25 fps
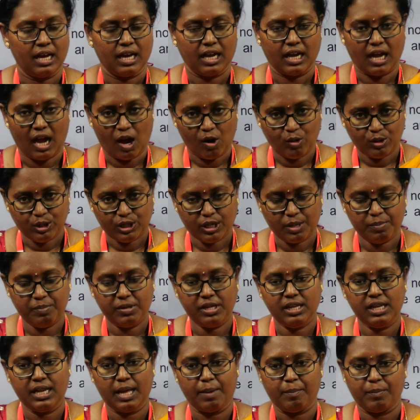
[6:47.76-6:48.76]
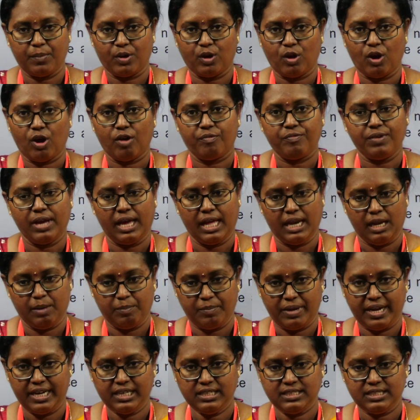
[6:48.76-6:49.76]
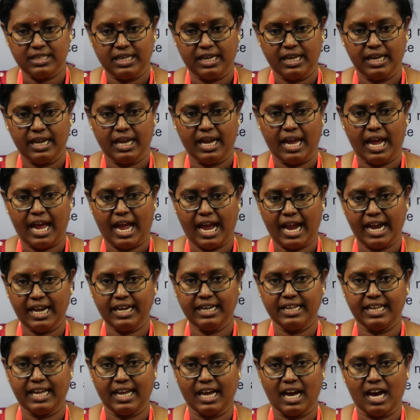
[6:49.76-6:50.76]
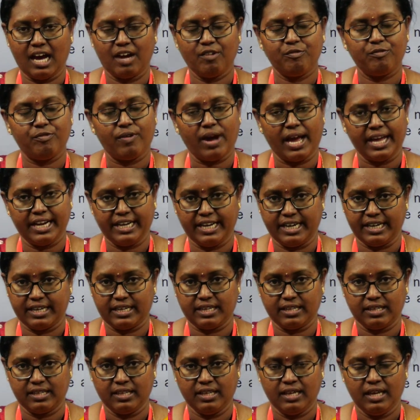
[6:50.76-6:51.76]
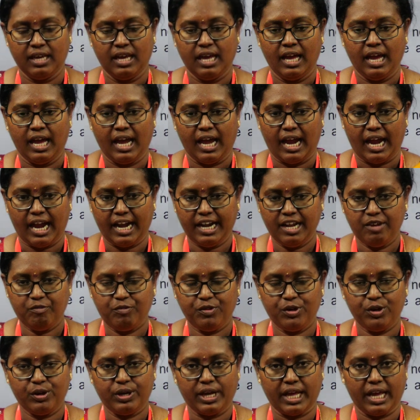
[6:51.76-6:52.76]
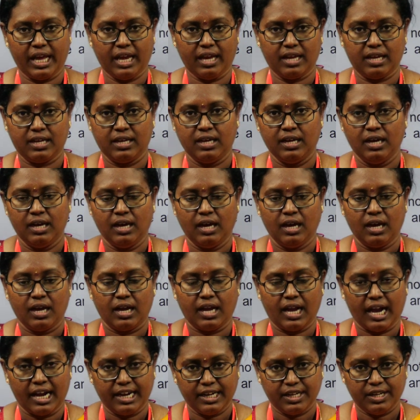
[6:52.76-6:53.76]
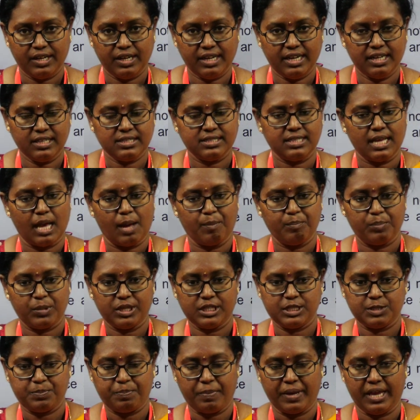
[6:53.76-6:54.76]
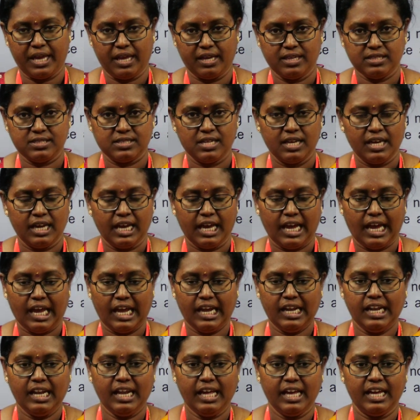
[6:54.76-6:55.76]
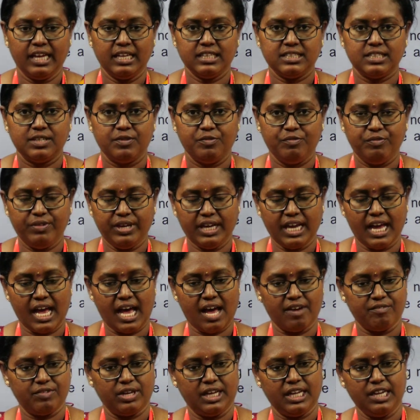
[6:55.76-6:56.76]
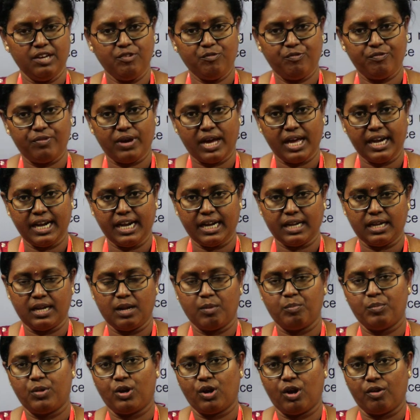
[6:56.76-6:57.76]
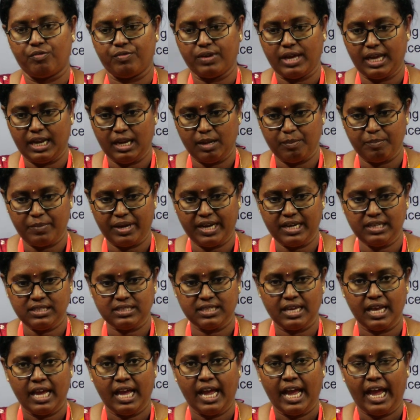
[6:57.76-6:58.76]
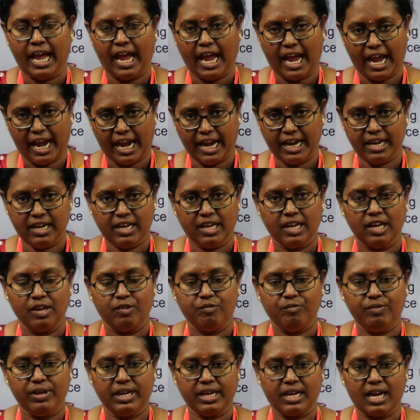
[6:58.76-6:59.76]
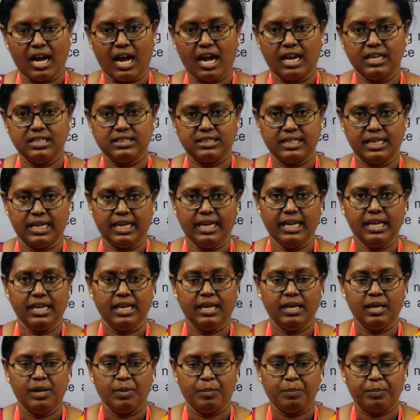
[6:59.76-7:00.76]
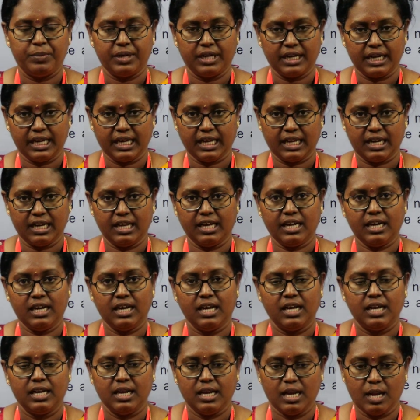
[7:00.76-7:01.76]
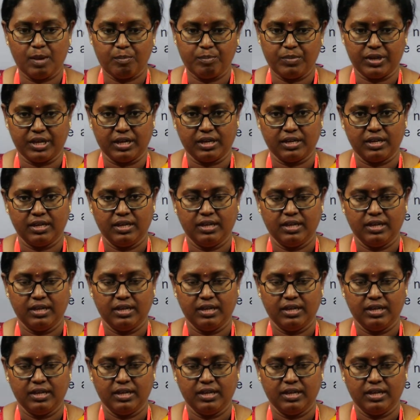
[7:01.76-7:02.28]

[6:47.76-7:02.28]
countable number of elements and they are finite. And if you take continuous sample space, in this we have infinite number of elements and we can't say particular number.